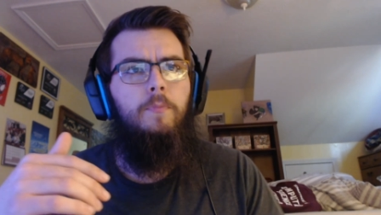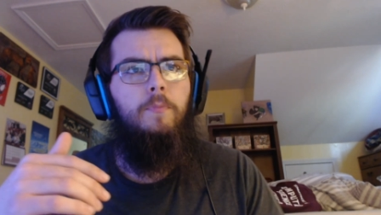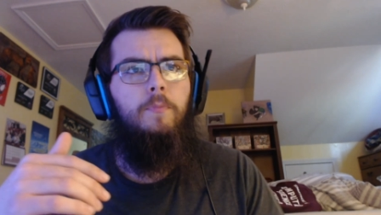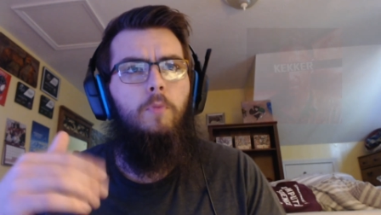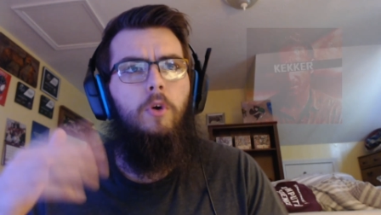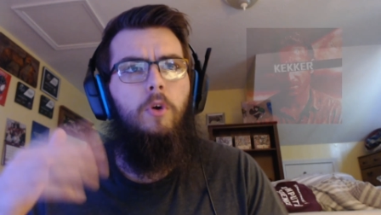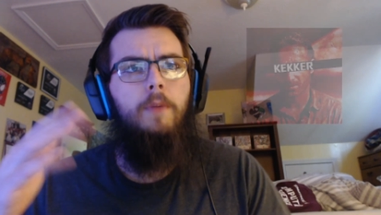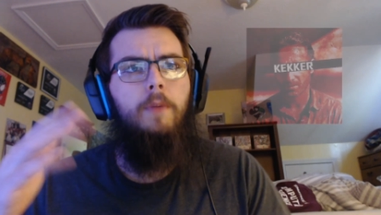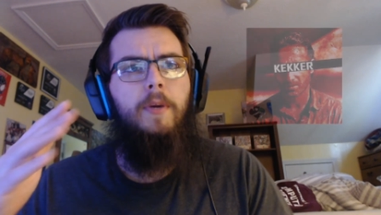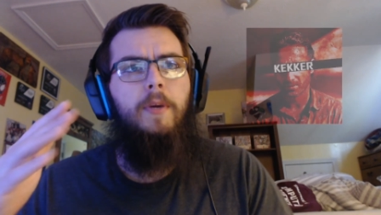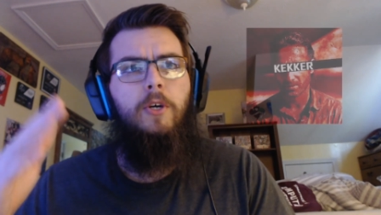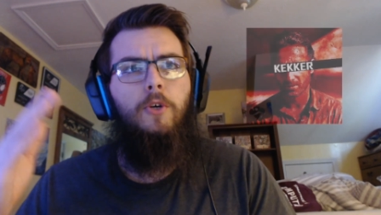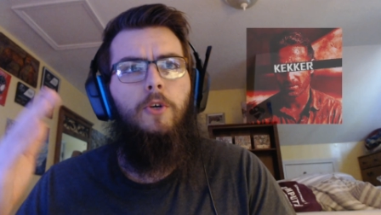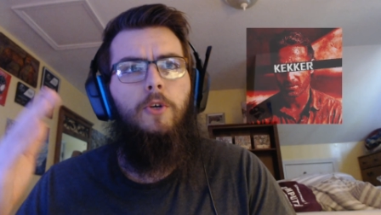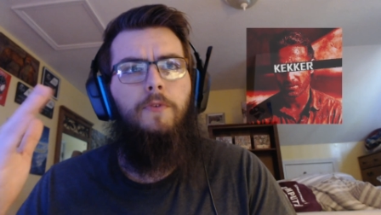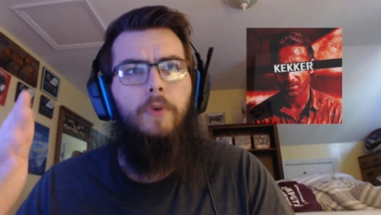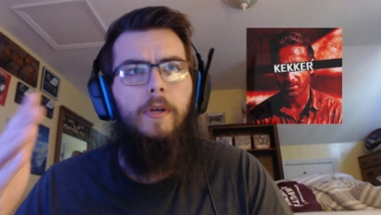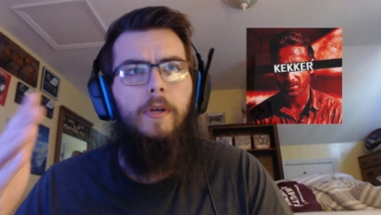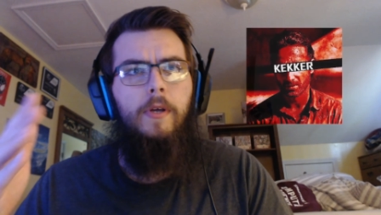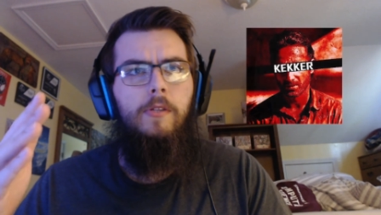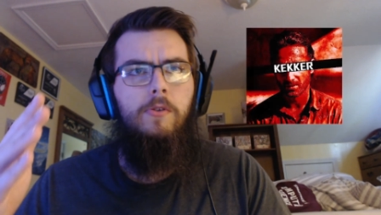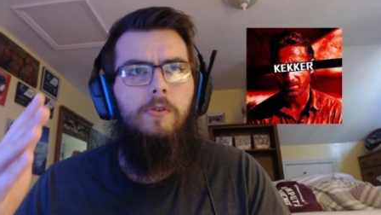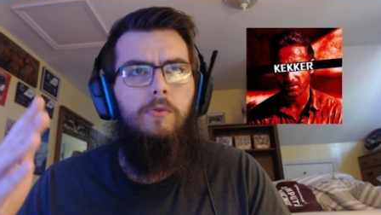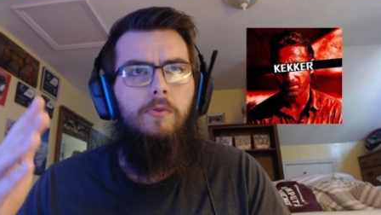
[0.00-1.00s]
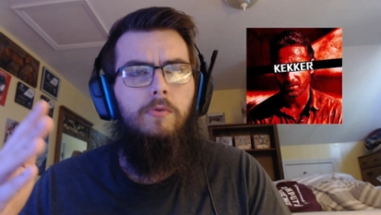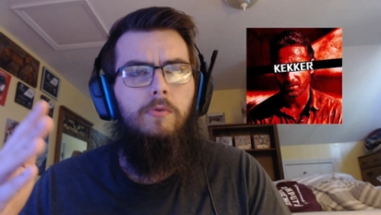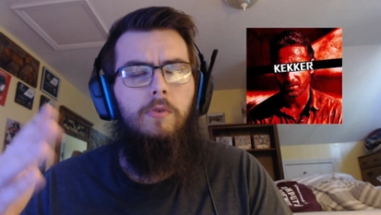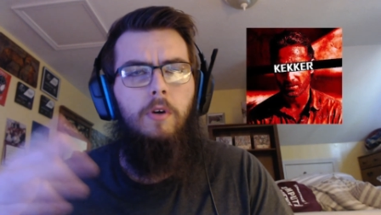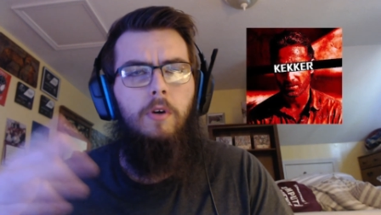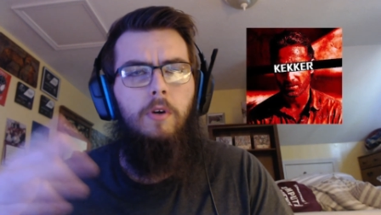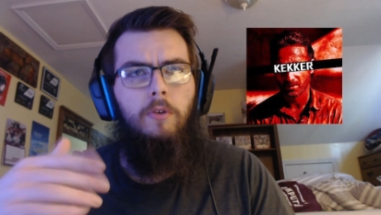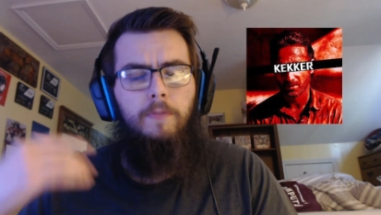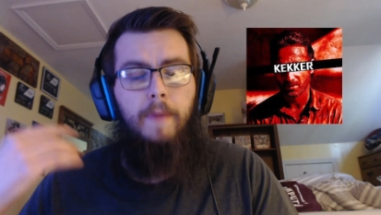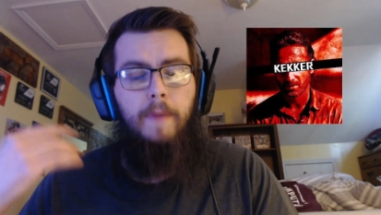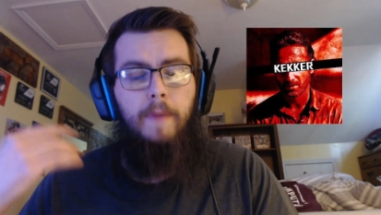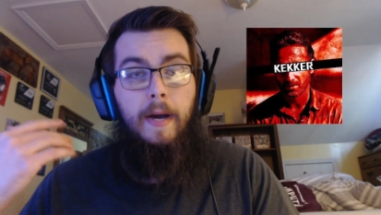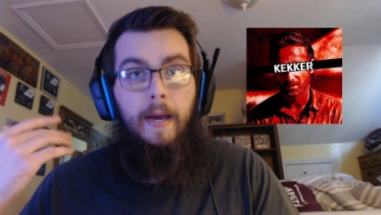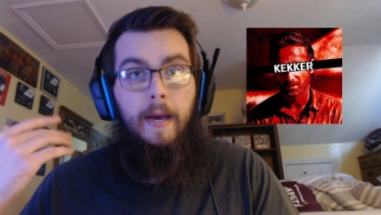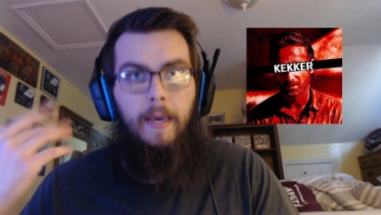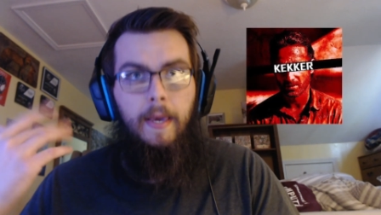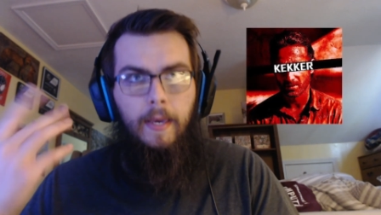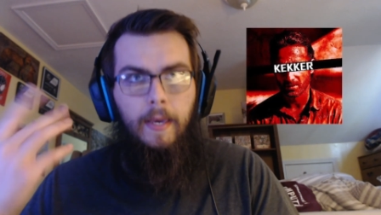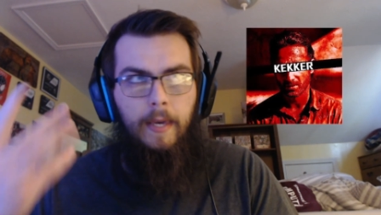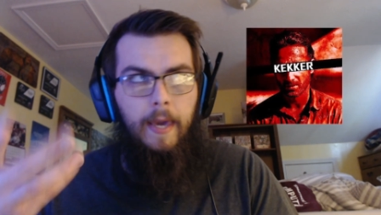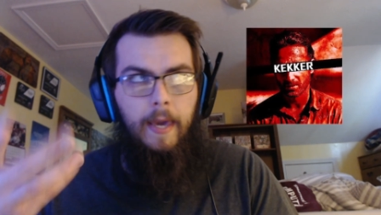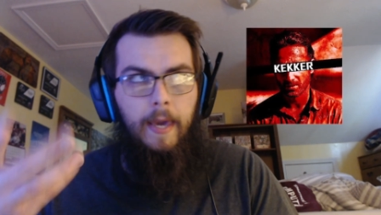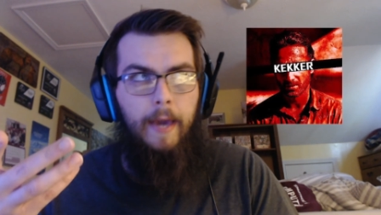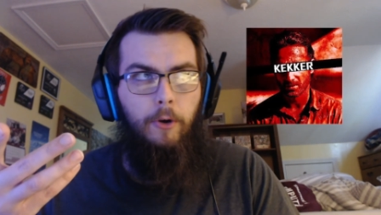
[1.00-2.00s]
One of my good friends who goes by
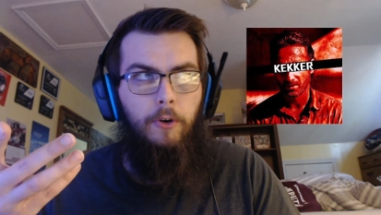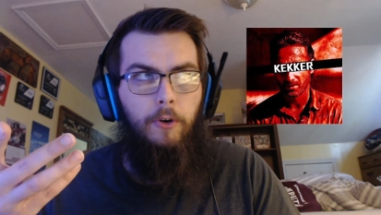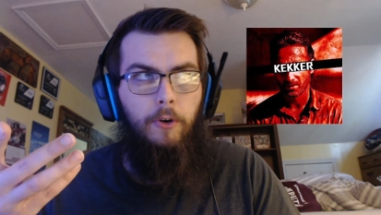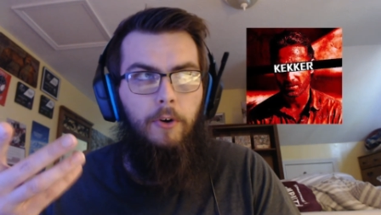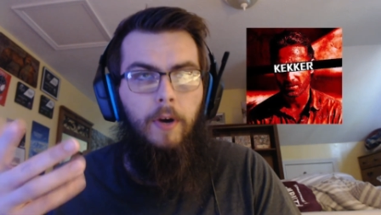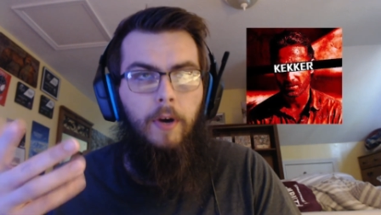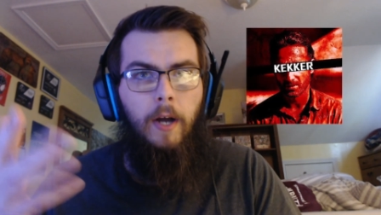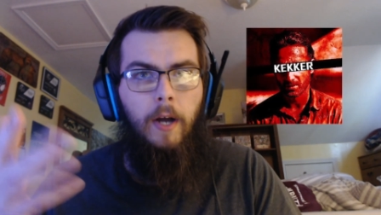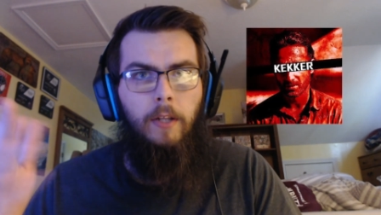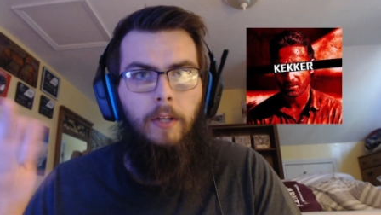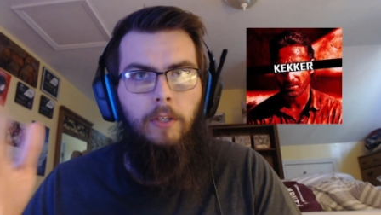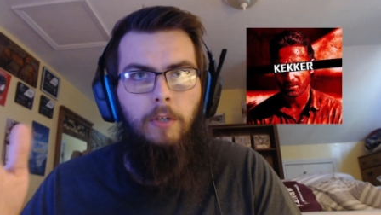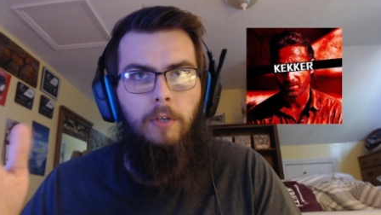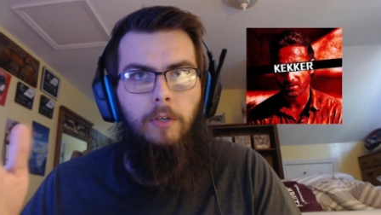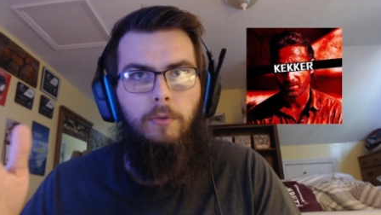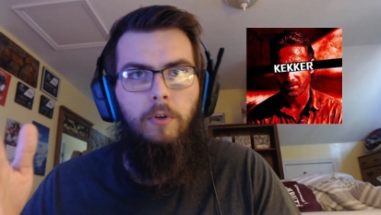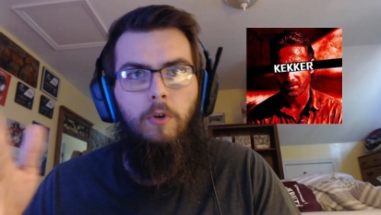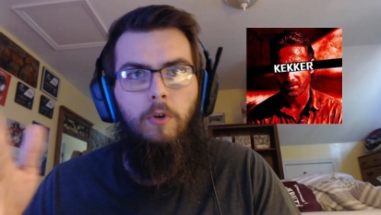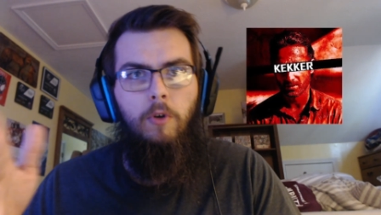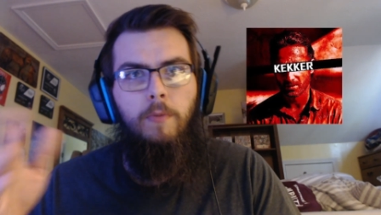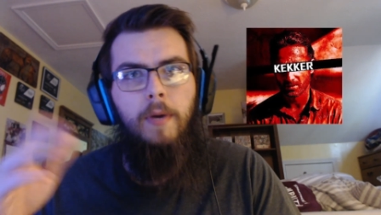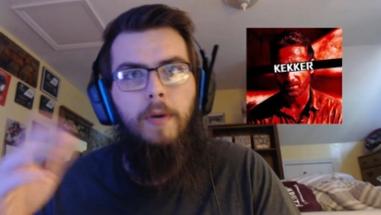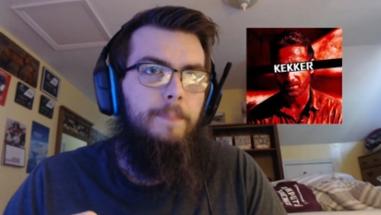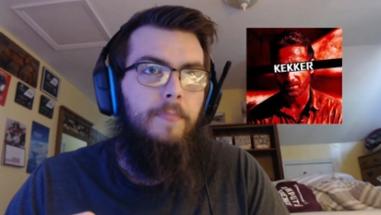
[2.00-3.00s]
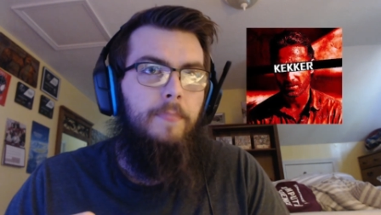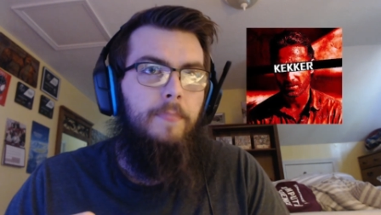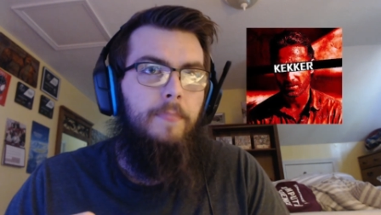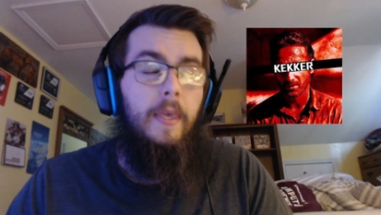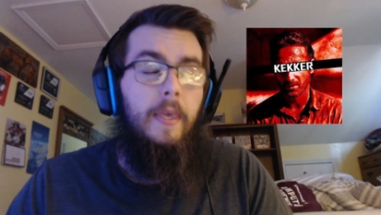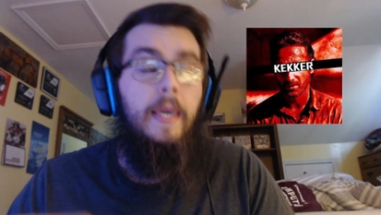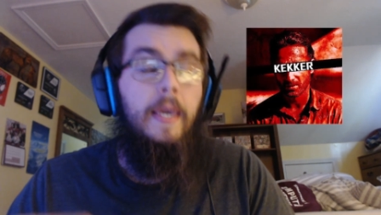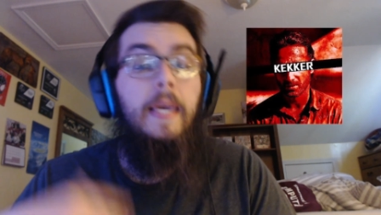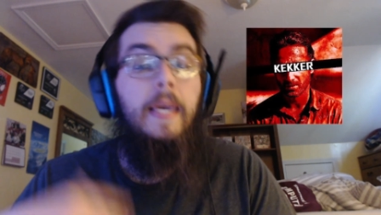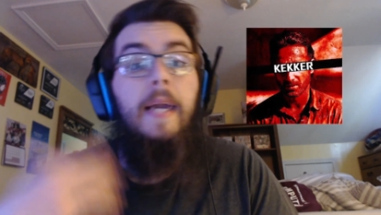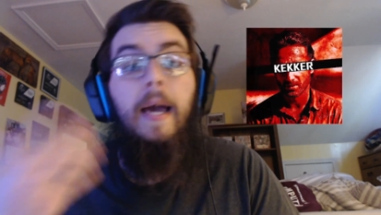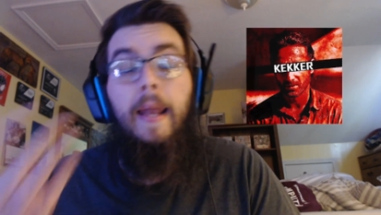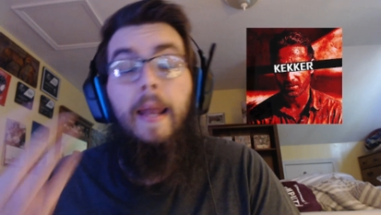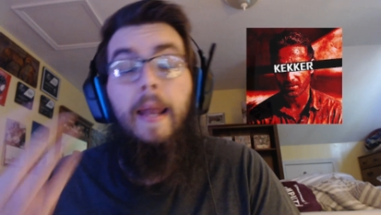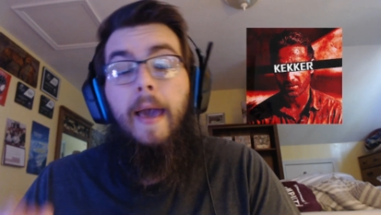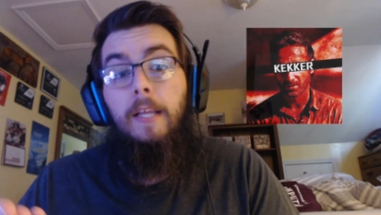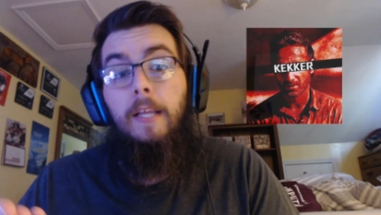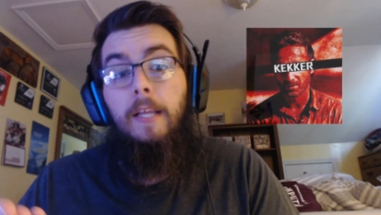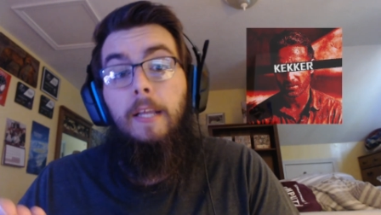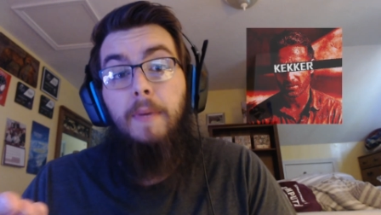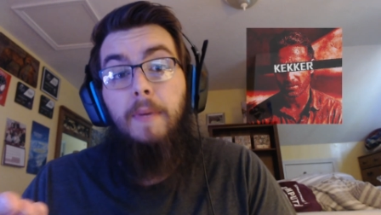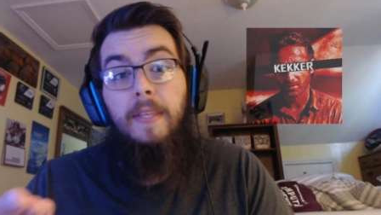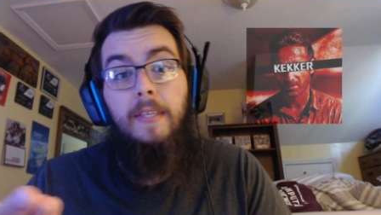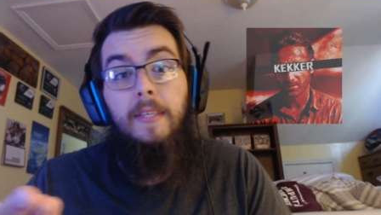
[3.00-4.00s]
Kecker on YouTube, he got
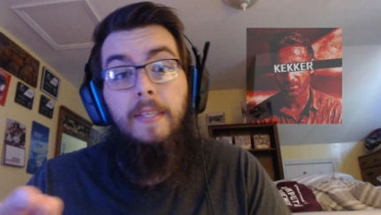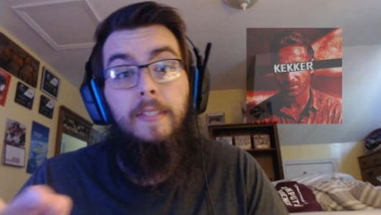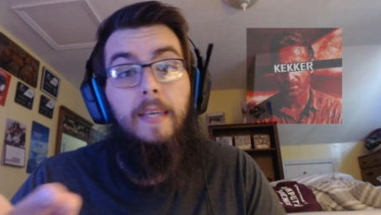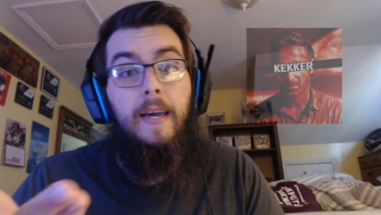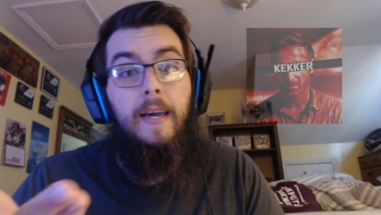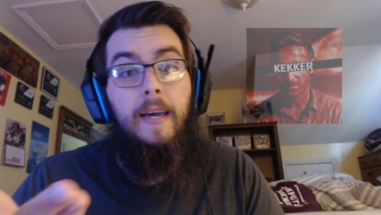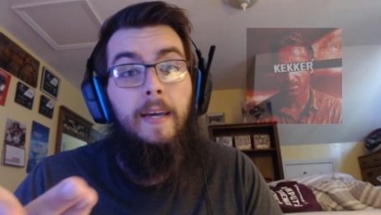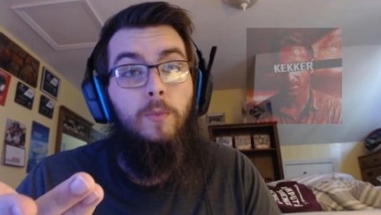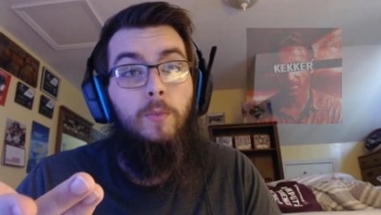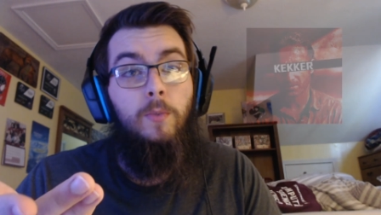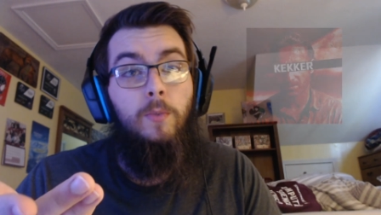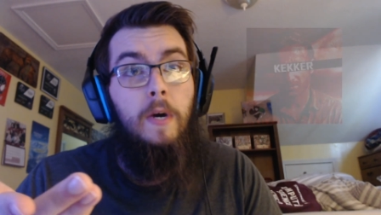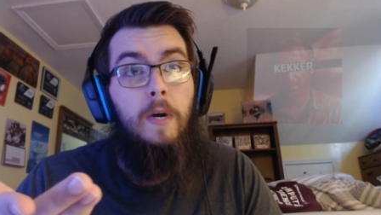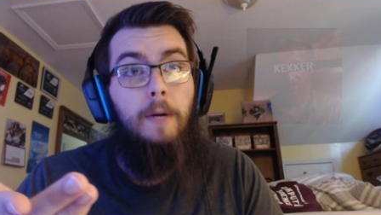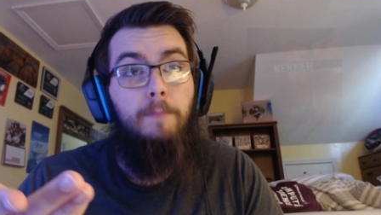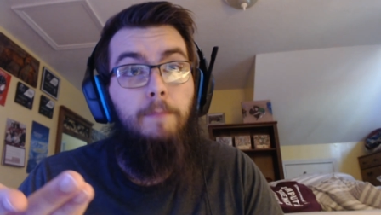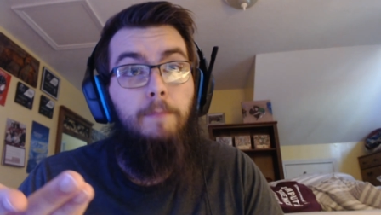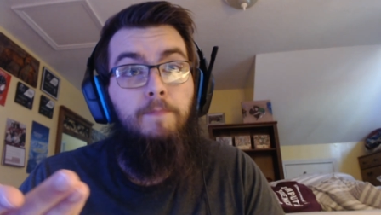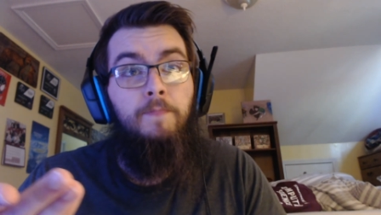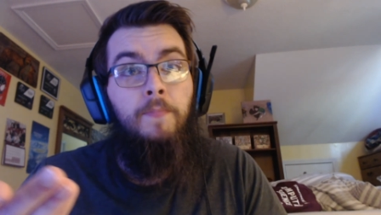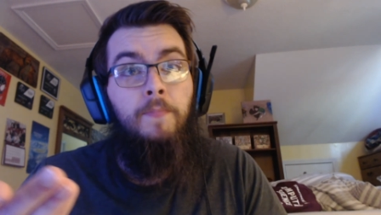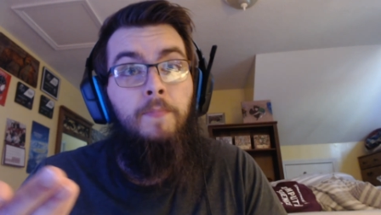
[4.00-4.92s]
hacked by this guy as well.